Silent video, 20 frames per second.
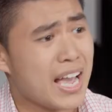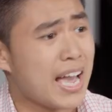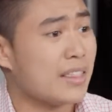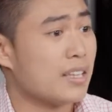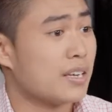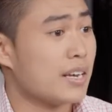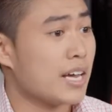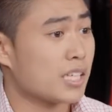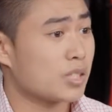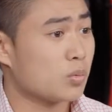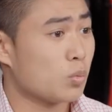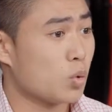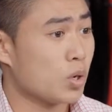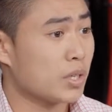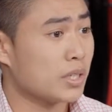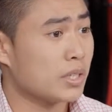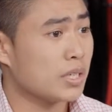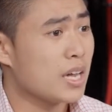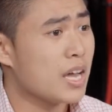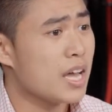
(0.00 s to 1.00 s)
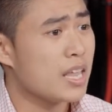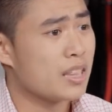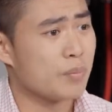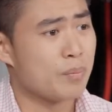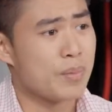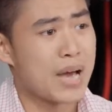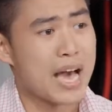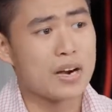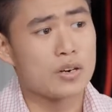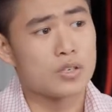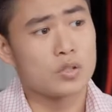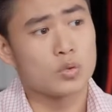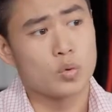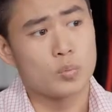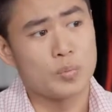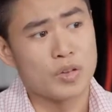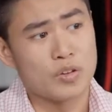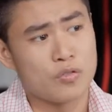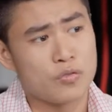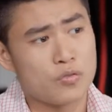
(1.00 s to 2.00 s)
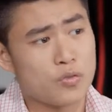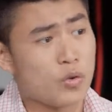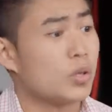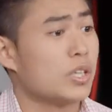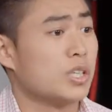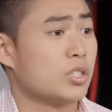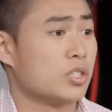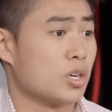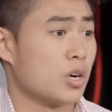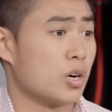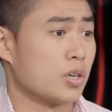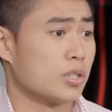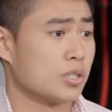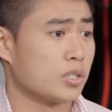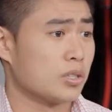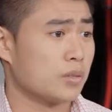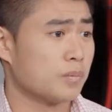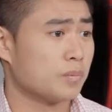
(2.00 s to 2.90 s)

and the next morning, the batteries will be fully charged.